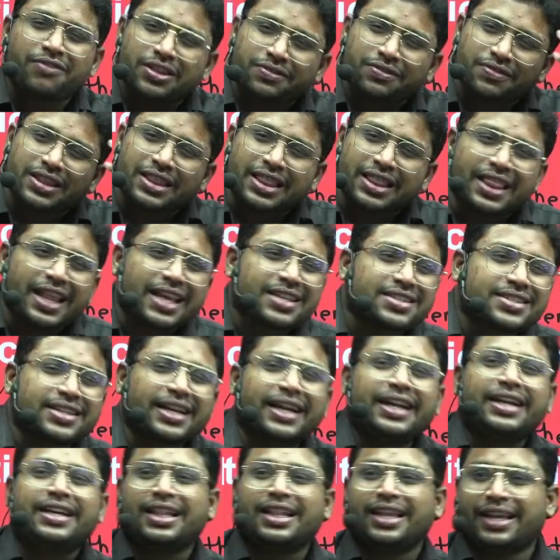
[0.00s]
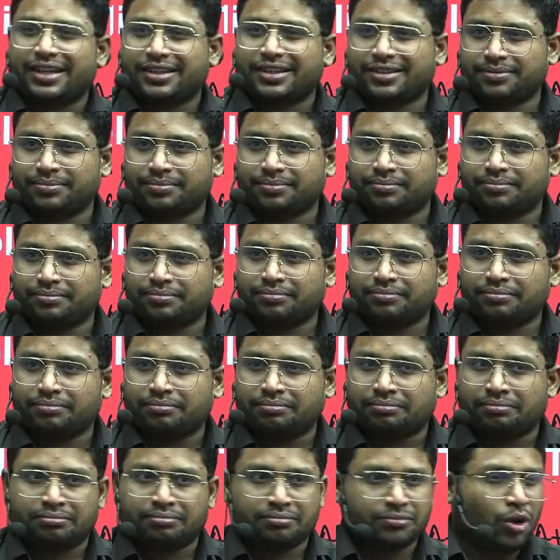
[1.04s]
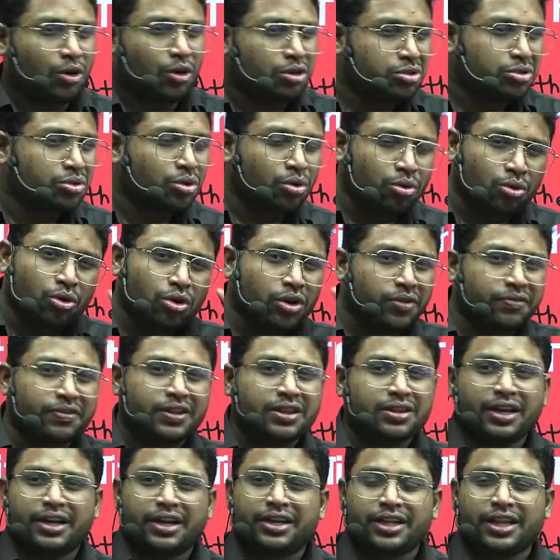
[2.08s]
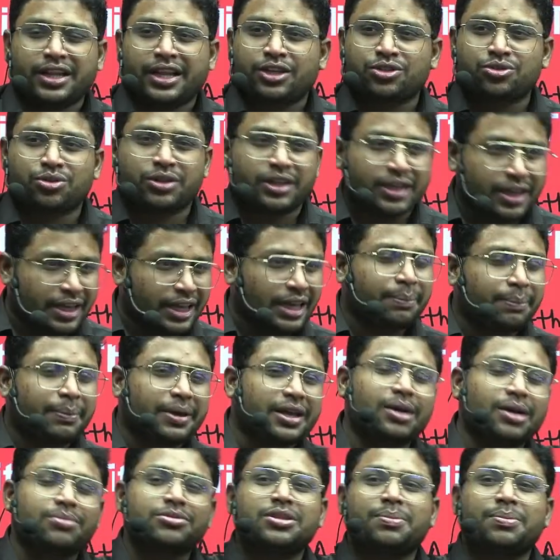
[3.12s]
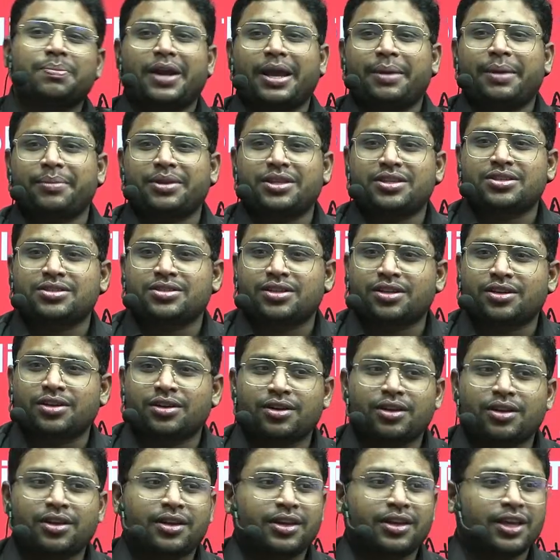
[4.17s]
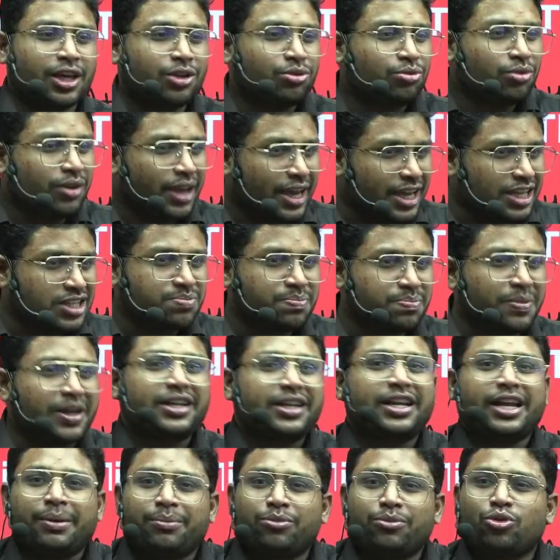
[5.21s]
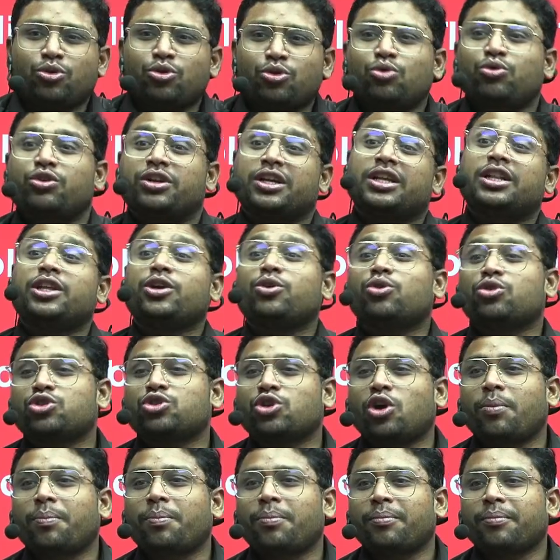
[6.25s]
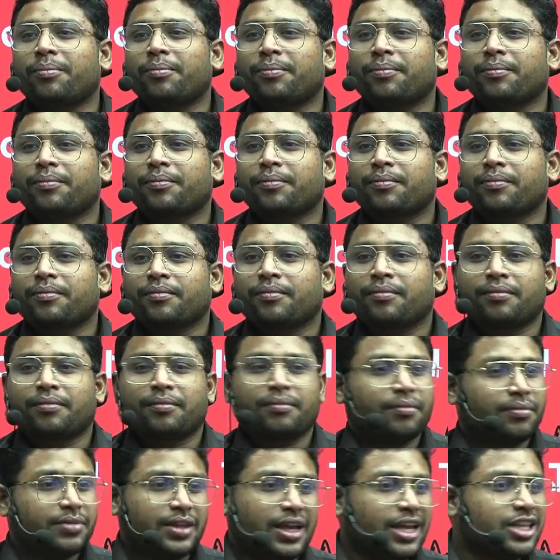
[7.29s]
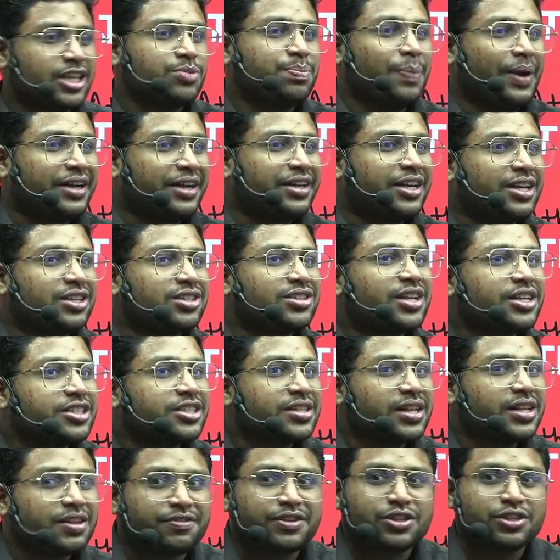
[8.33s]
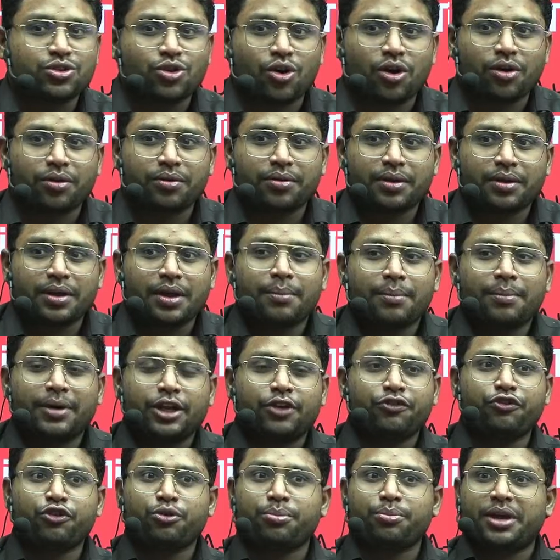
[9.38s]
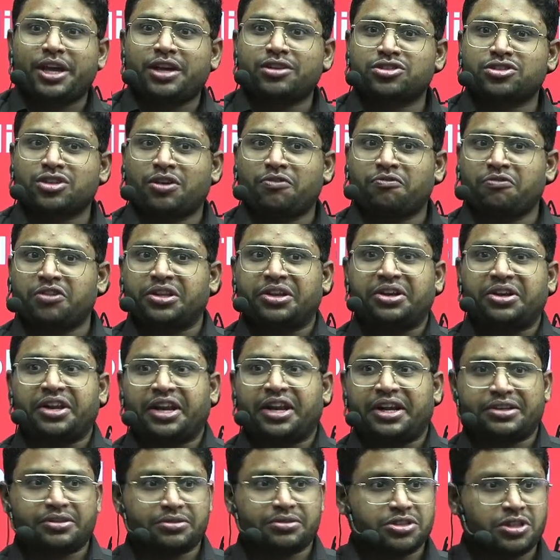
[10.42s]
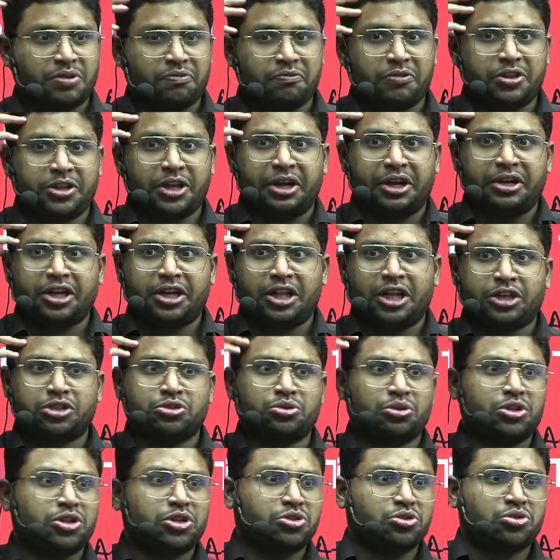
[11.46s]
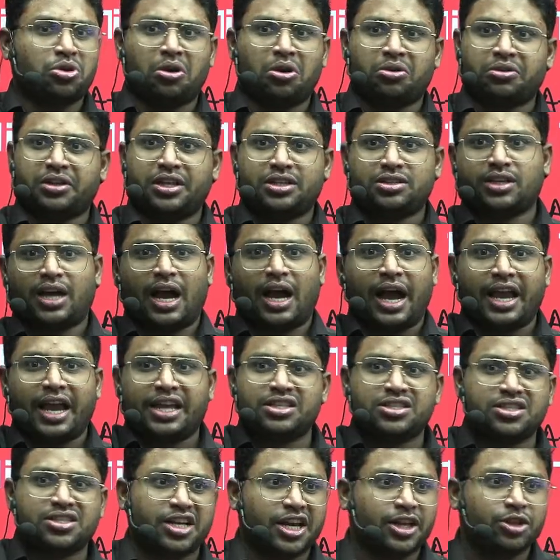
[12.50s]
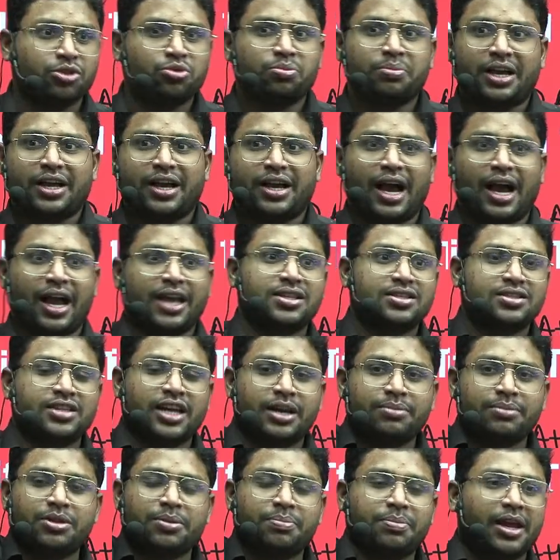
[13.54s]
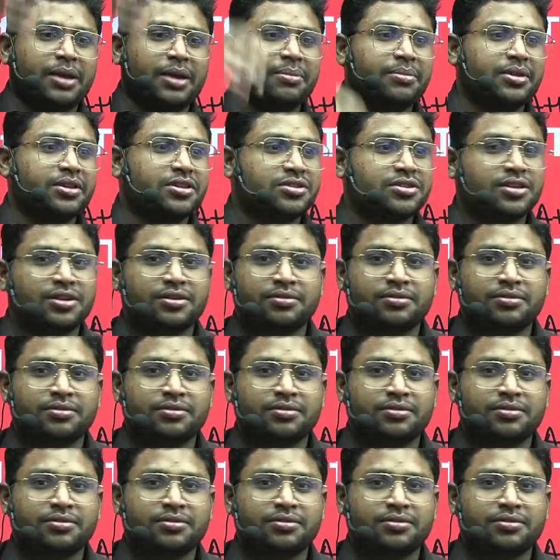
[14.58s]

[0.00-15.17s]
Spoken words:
with less intellect, not so good with intellectually, he becomes the prime minister. Can you expect him to do really good job? The expectation itself is wrong. But if you make someone great, someone intellectually strong, let's say Einstein, you make Einstein the prime minister.